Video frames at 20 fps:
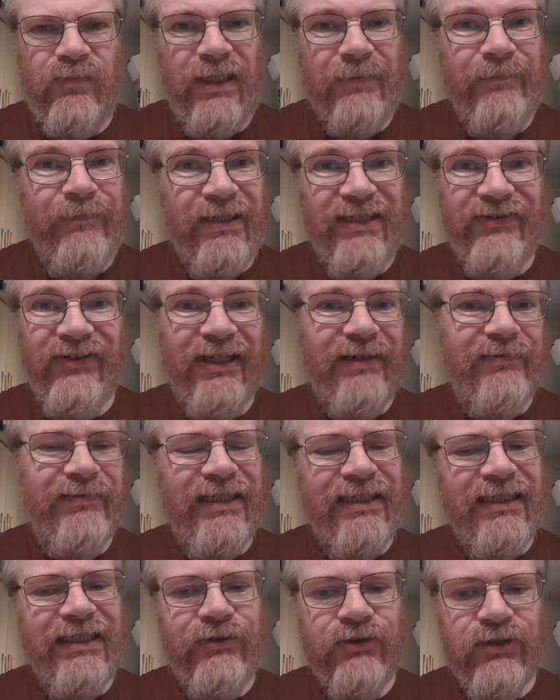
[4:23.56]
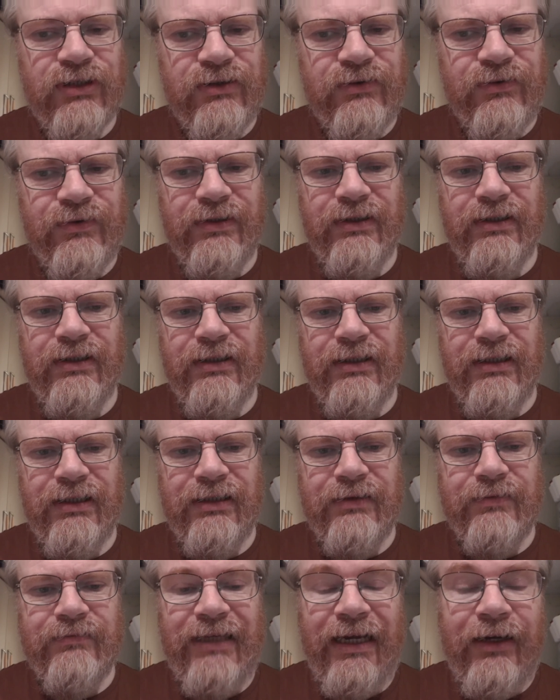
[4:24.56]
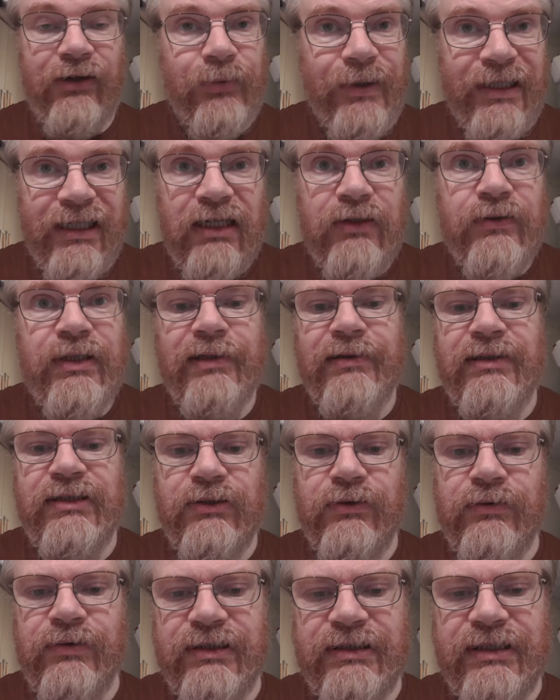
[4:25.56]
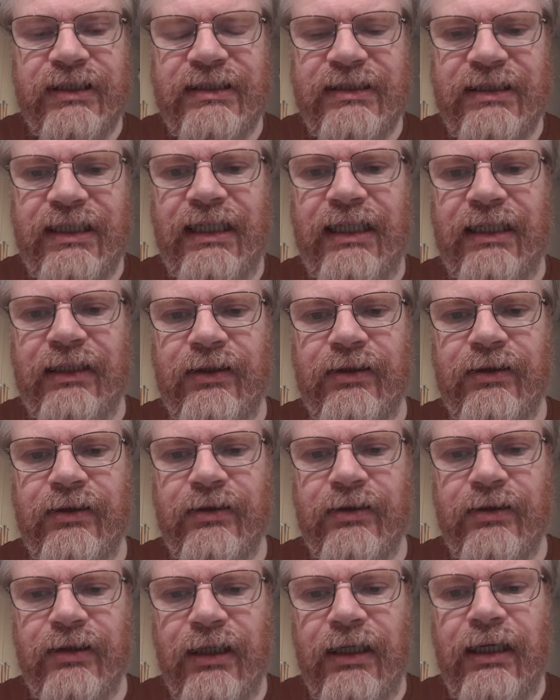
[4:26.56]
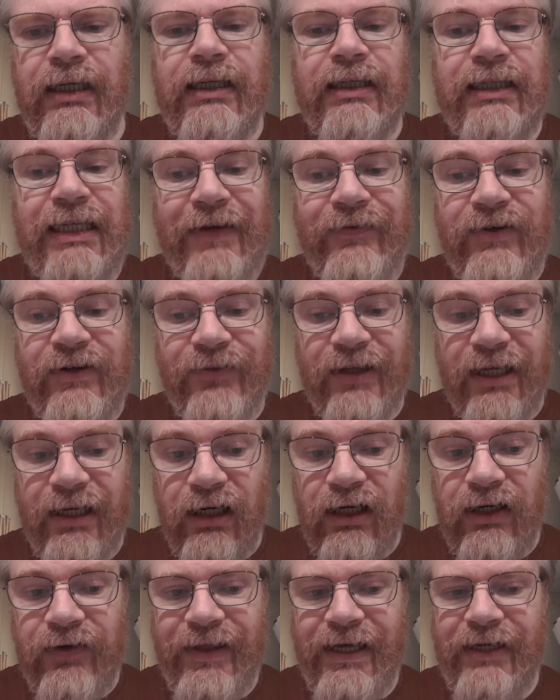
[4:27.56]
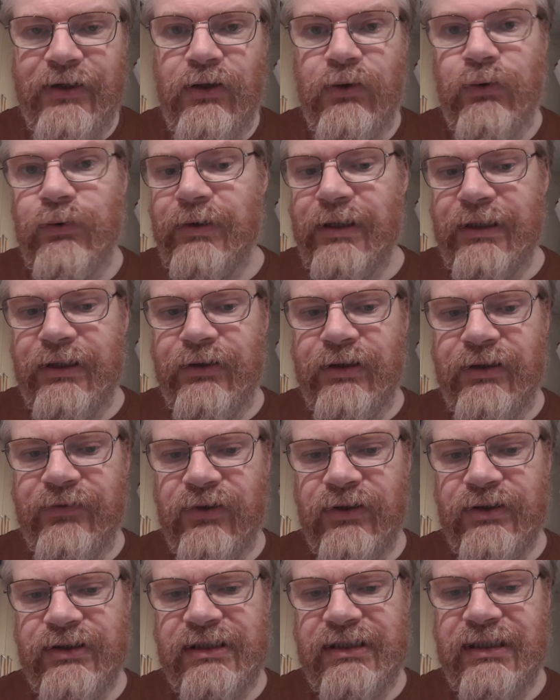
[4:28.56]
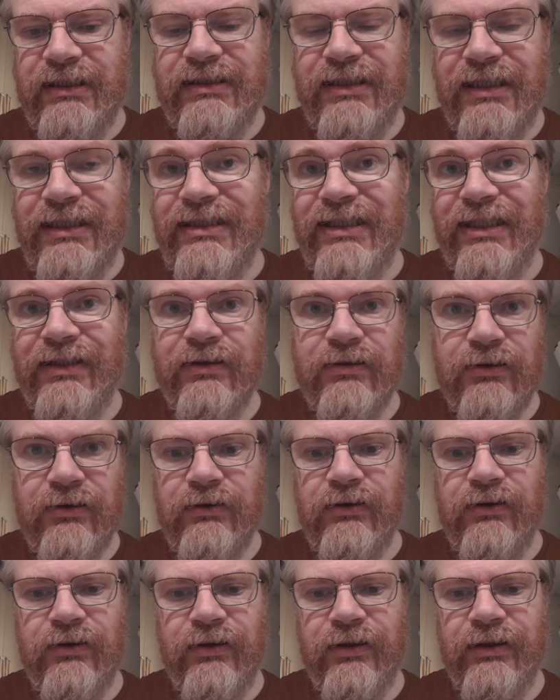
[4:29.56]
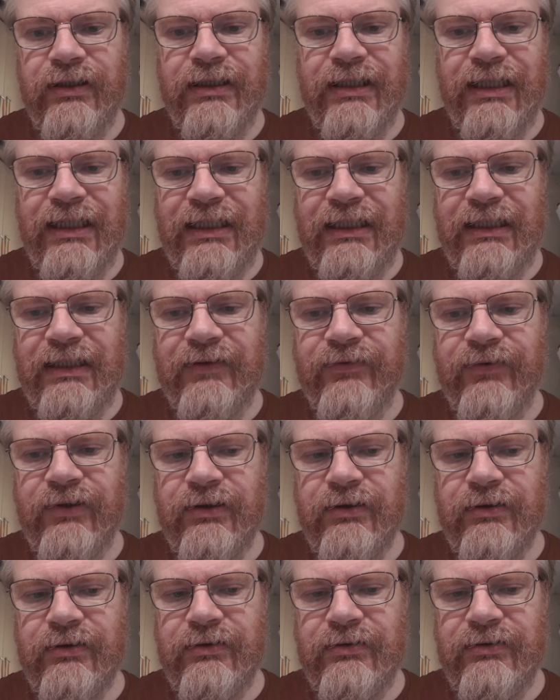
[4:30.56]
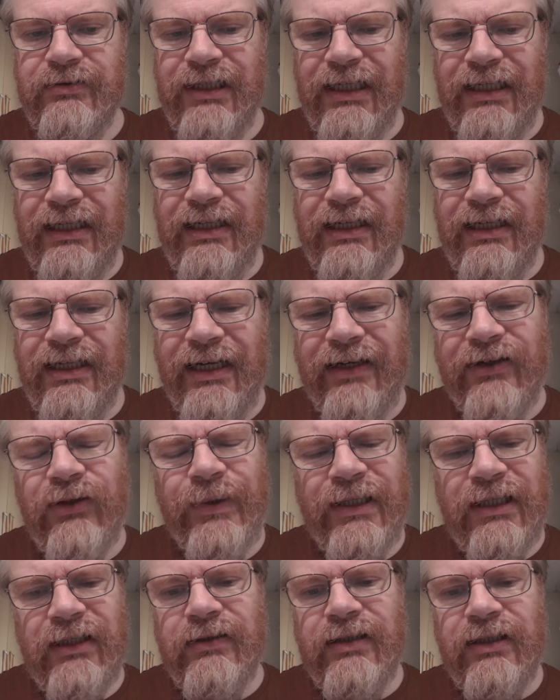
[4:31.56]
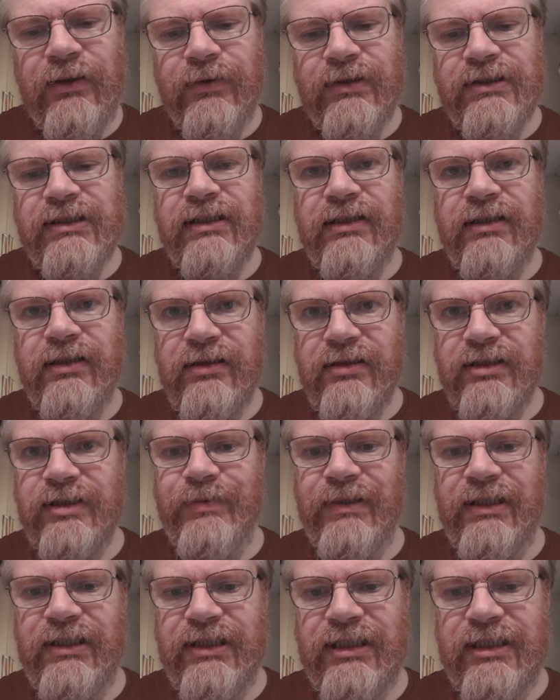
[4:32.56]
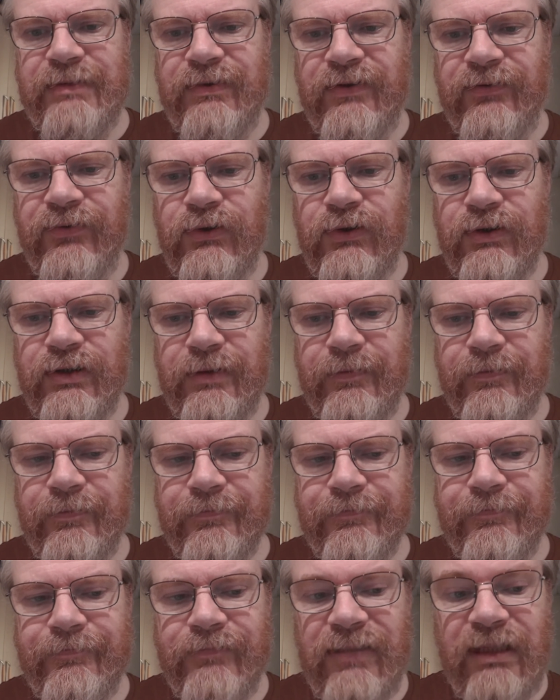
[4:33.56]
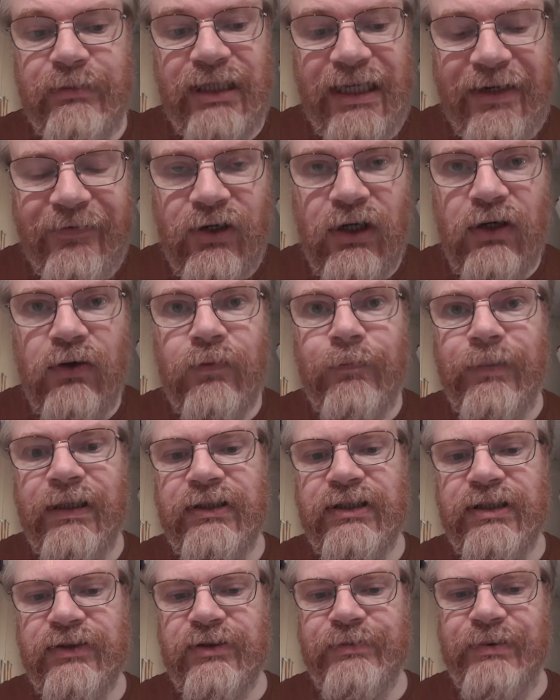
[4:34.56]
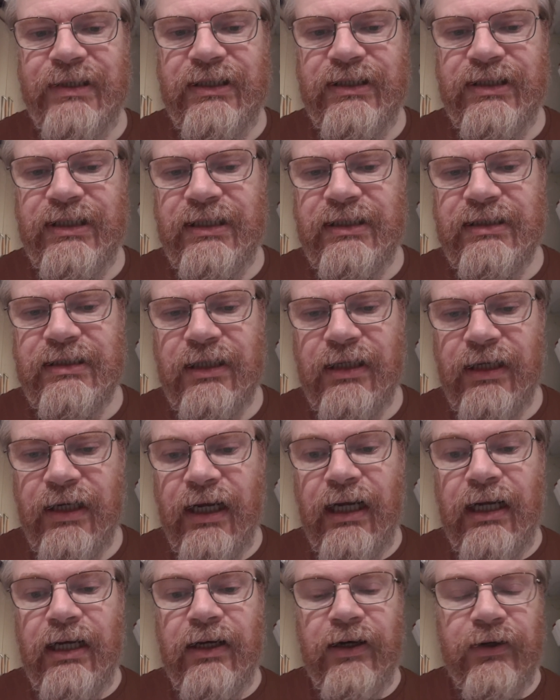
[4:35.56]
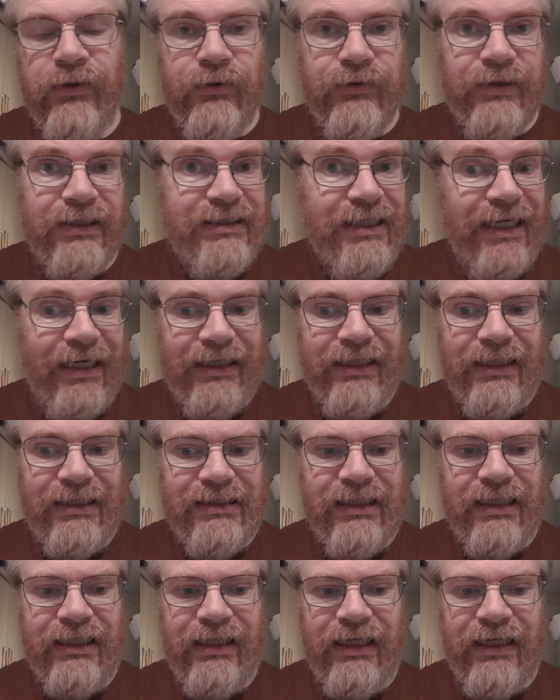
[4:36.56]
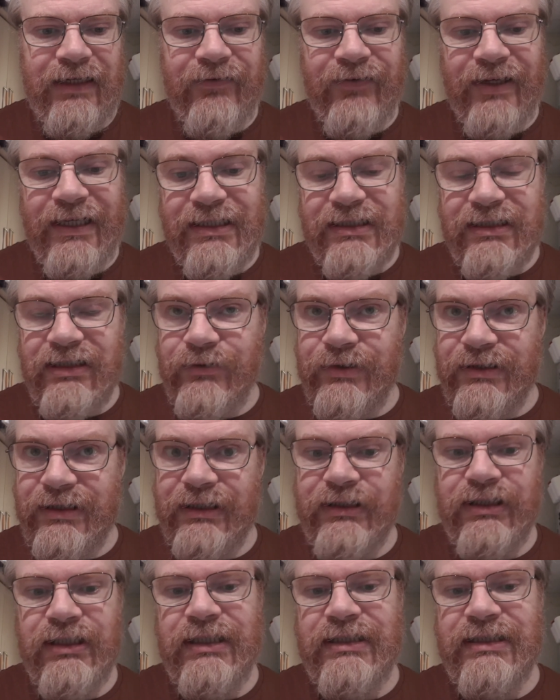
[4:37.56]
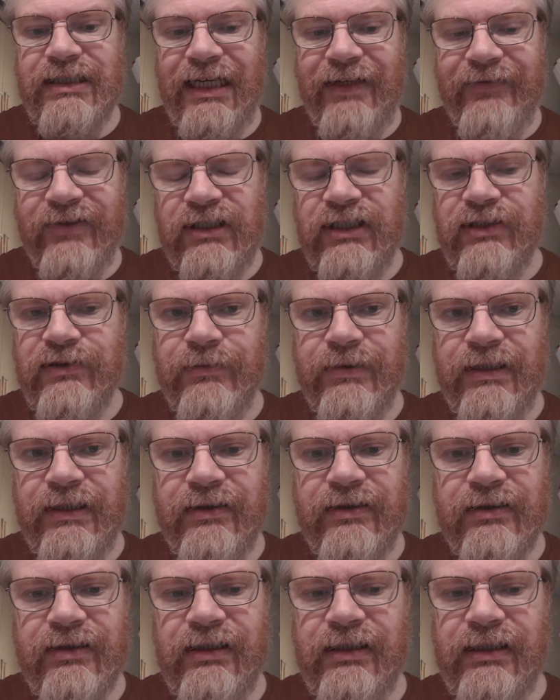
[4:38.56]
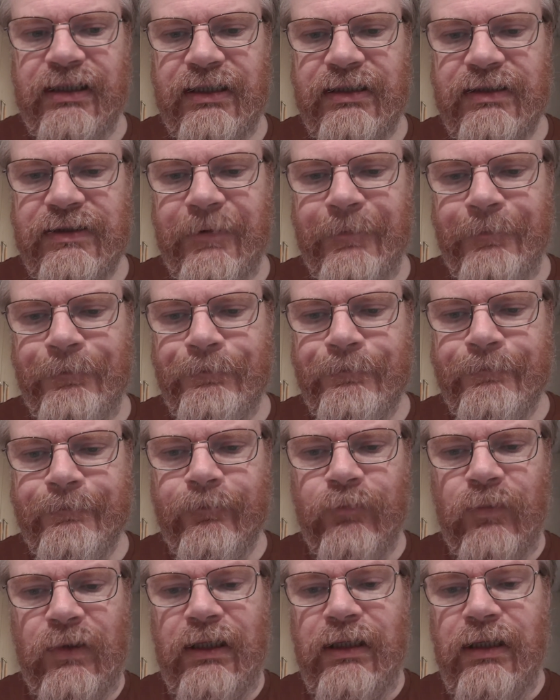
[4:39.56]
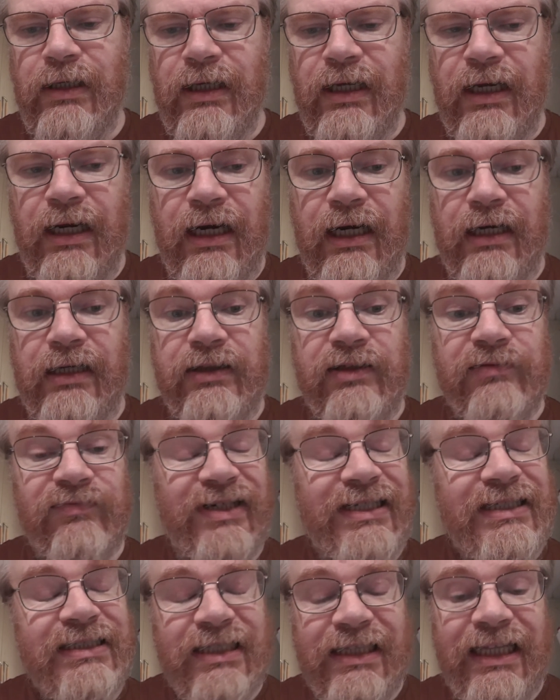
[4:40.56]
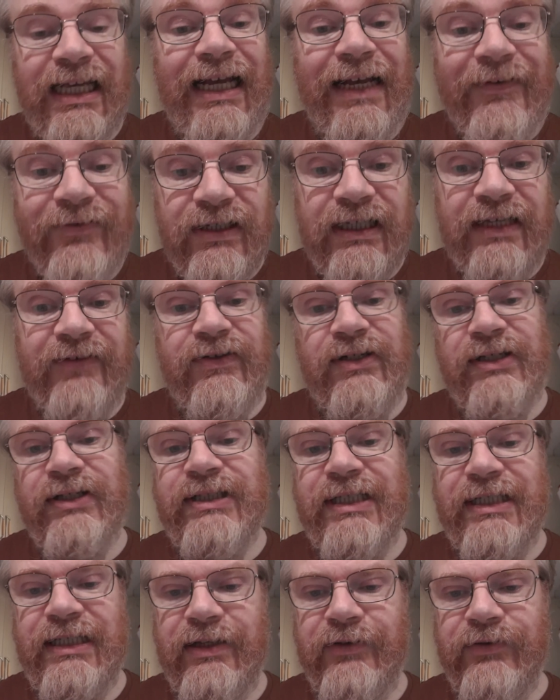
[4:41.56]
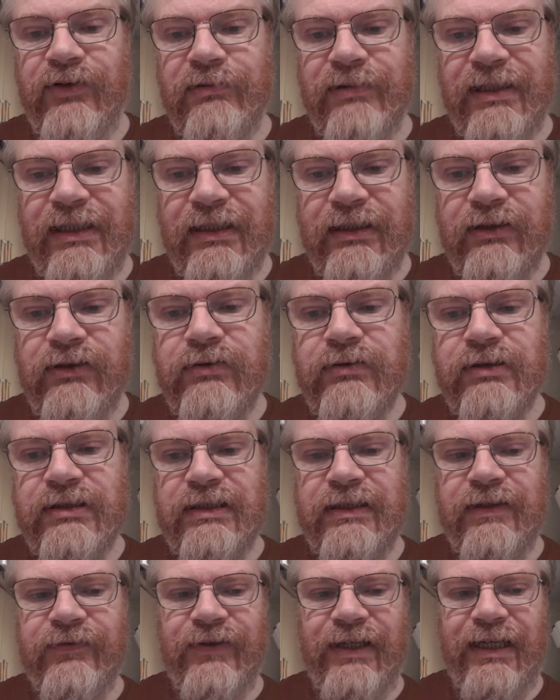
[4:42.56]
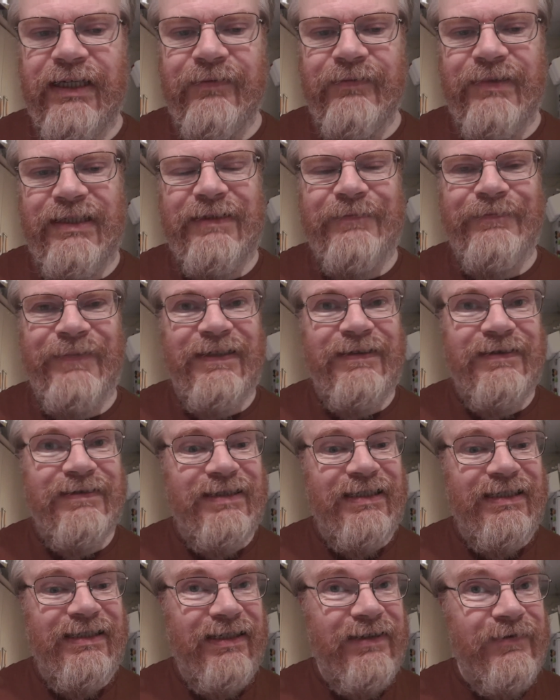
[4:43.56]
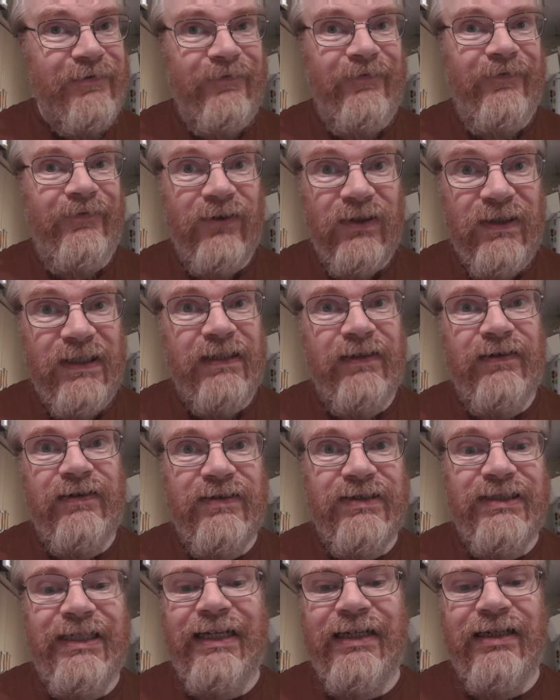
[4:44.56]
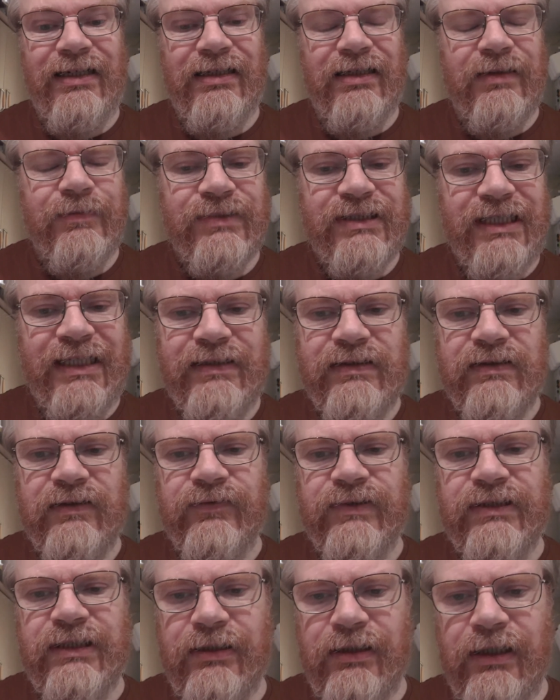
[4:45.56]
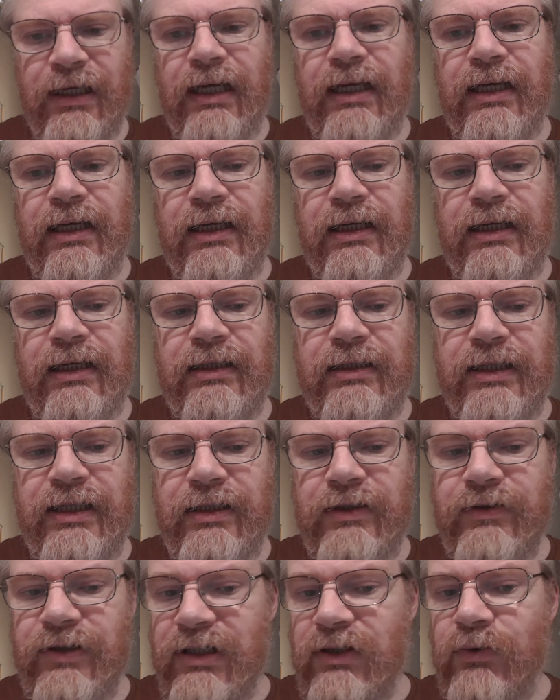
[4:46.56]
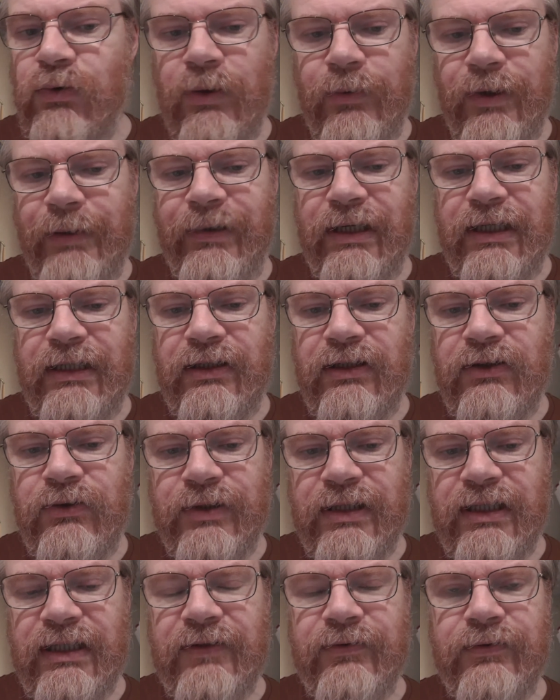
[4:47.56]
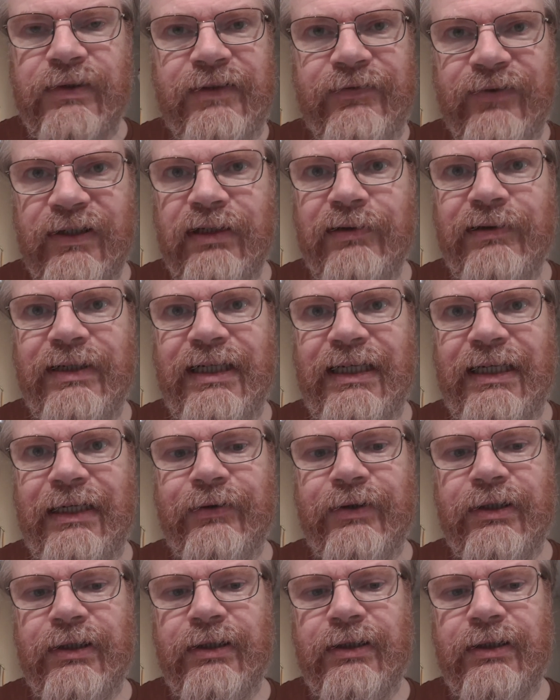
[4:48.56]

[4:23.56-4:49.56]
But is that really true? How do we know they're as old as they say? Even if they are that old, the universe has existed a lot longer than they have. How do we know there wasn't another species before them? Maybe even a whole bunch of species. And all the tech they say they invented was actually scavenged from the other guys. And the reason they haven't given us any of the really cool stuff yet is because they don't fully understand it themselves. And they don't know what we might do with it if we figure it out.